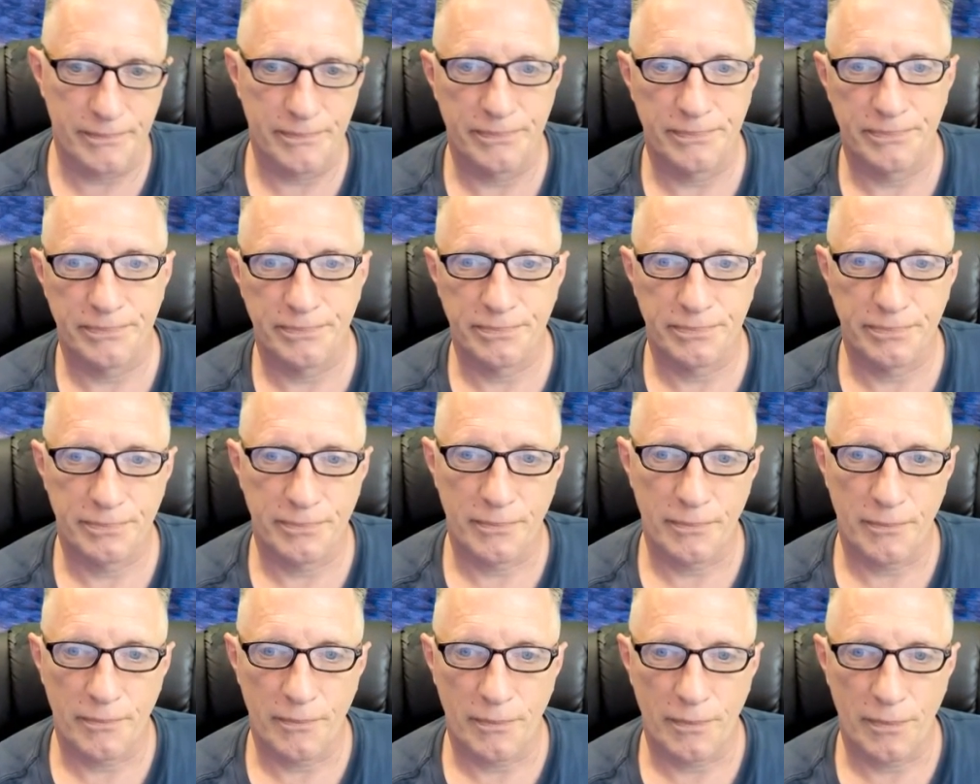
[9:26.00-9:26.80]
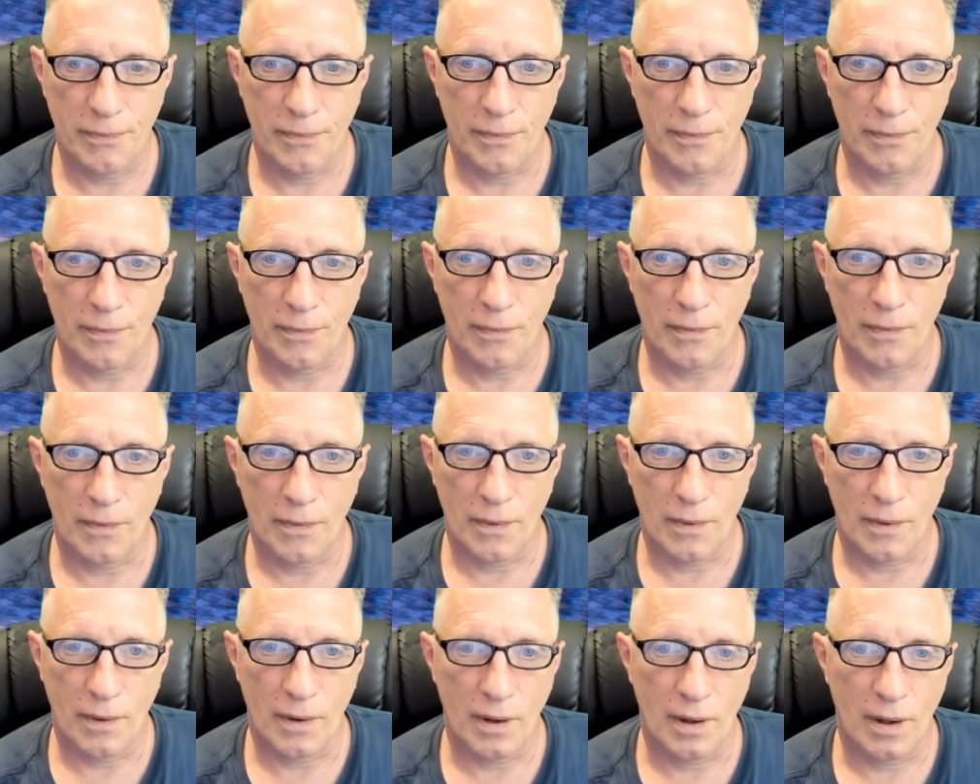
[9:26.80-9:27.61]

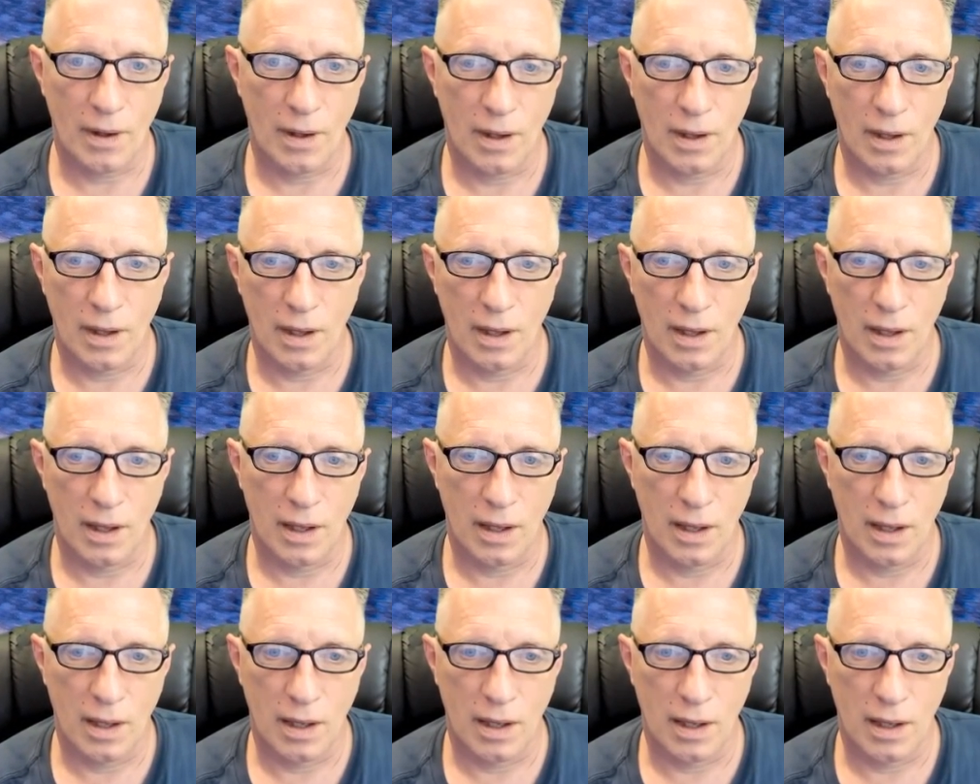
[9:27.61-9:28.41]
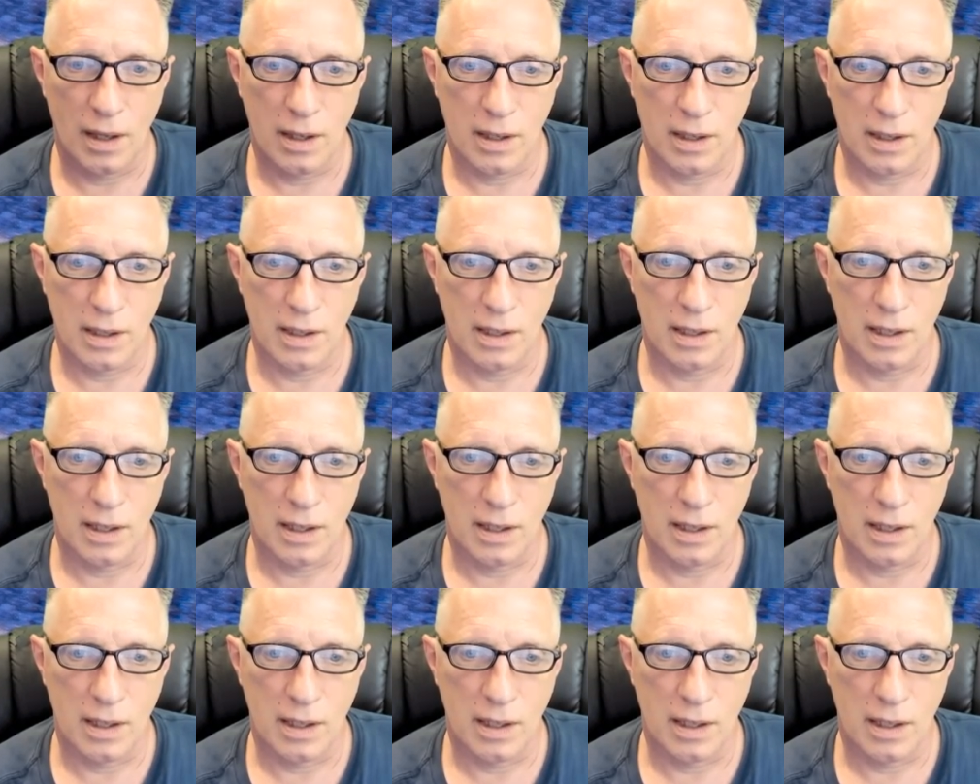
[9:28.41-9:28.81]
Nobody speaks.